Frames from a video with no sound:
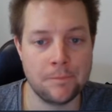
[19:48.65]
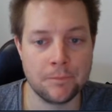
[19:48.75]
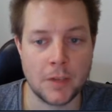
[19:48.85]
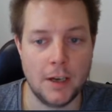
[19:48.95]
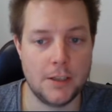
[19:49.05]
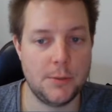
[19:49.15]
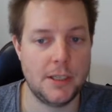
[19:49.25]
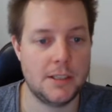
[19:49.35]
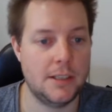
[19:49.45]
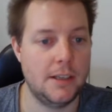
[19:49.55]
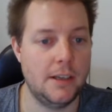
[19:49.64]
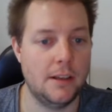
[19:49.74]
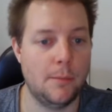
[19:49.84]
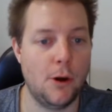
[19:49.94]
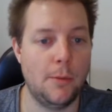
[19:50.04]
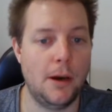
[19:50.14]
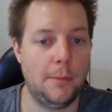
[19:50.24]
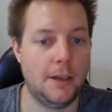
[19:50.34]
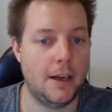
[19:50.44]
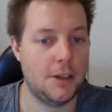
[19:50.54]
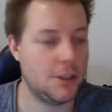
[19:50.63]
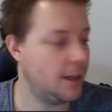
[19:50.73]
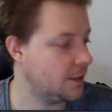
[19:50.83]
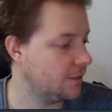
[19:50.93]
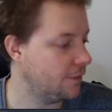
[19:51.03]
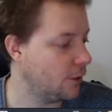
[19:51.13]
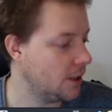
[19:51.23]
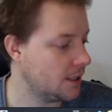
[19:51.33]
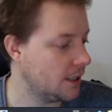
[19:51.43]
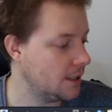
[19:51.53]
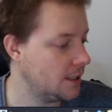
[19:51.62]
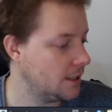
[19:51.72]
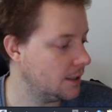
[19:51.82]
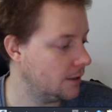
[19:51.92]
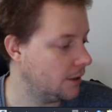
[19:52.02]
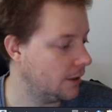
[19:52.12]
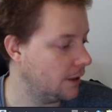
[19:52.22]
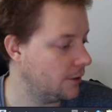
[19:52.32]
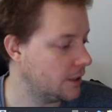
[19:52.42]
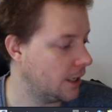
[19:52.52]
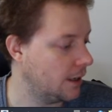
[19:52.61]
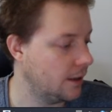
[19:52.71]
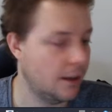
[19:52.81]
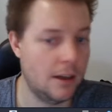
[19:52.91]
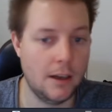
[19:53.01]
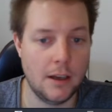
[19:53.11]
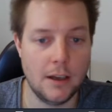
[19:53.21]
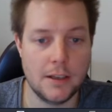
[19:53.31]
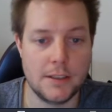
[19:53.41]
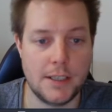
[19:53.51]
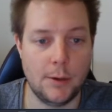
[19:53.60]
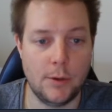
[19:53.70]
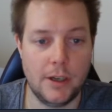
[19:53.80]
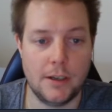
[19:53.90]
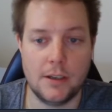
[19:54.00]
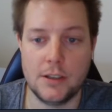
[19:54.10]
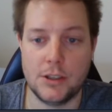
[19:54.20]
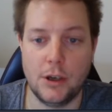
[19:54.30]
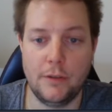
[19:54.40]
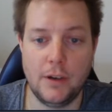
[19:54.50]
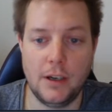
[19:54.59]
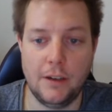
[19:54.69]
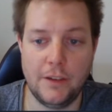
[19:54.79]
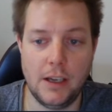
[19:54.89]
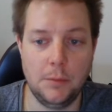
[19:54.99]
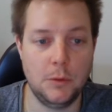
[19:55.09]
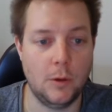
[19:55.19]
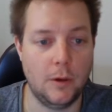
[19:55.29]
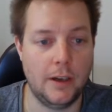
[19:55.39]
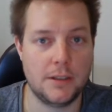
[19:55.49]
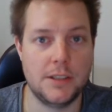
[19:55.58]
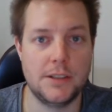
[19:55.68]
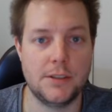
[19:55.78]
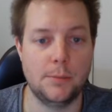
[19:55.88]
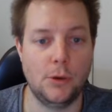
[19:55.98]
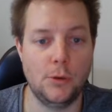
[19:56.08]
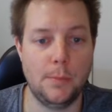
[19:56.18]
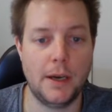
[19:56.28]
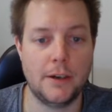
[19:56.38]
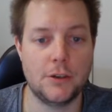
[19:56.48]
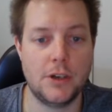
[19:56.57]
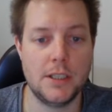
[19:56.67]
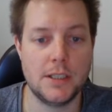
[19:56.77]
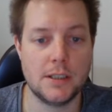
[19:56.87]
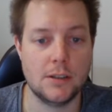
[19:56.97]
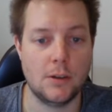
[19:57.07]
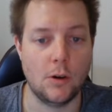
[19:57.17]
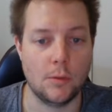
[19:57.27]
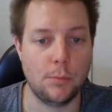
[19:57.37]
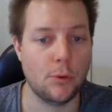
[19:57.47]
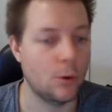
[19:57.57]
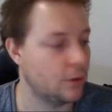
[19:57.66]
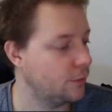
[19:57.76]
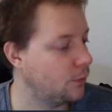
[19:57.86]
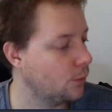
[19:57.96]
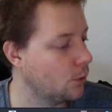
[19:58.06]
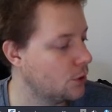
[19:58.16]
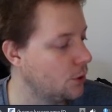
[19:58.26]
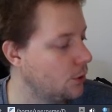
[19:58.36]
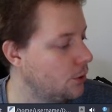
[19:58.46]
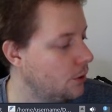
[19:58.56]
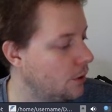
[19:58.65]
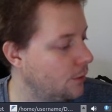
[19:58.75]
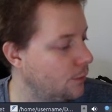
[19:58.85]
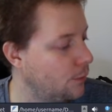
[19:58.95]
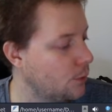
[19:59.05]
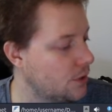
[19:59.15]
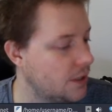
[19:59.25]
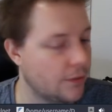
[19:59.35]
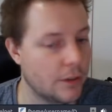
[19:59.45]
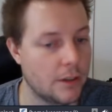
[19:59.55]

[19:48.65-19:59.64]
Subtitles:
And as we can see here, the mobile application has advised us that there is a telnet server available on our system loopback address on port 4247.